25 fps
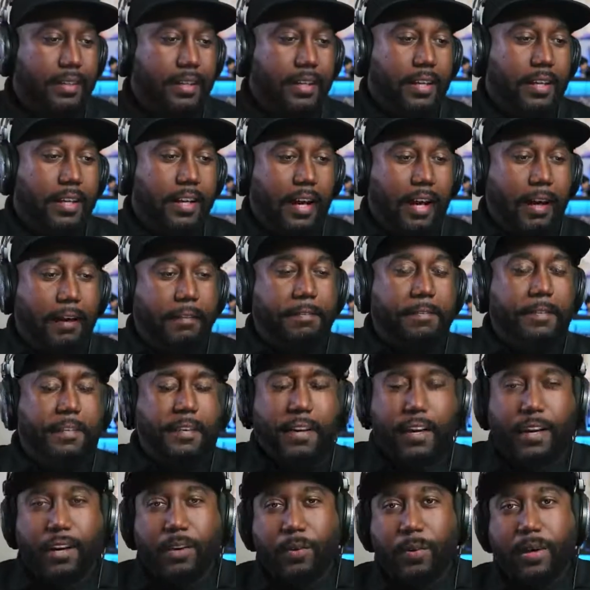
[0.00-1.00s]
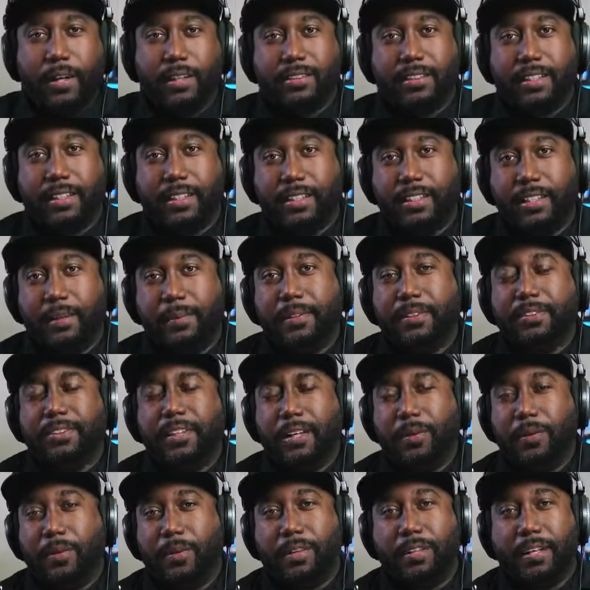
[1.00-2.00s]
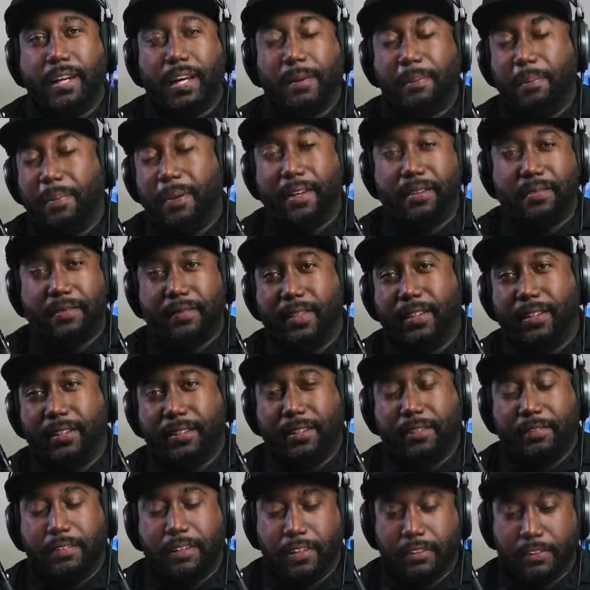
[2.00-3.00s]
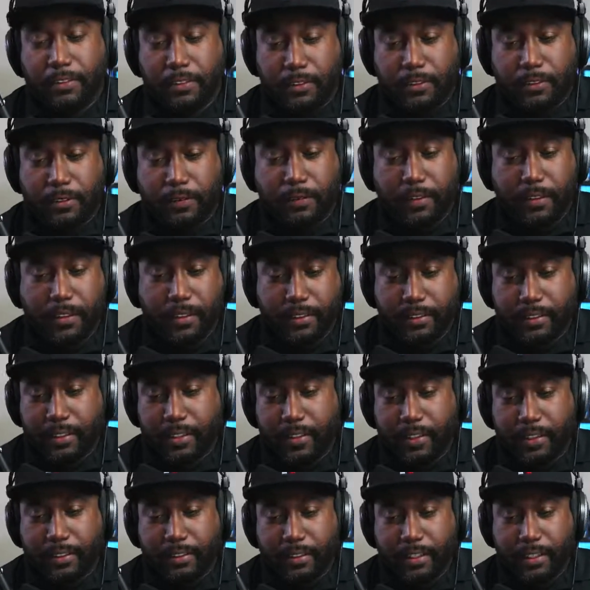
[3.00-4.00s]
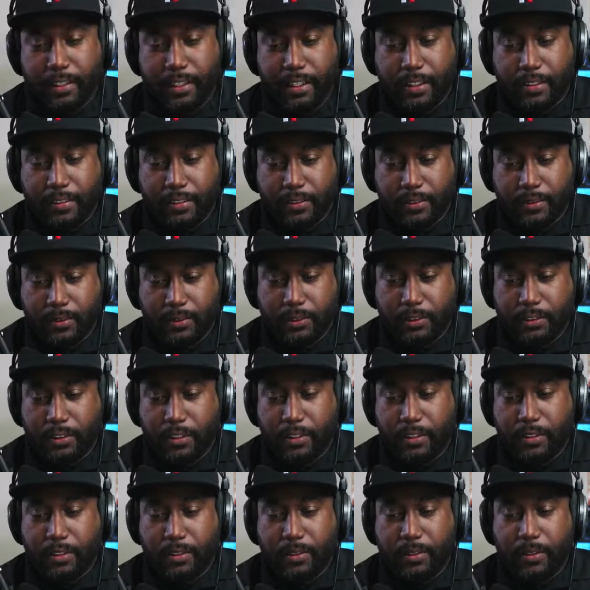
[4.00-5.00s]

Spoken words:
I'll figure out a way to demonstrate it one day, but there's YouTube videos that are out there that will show you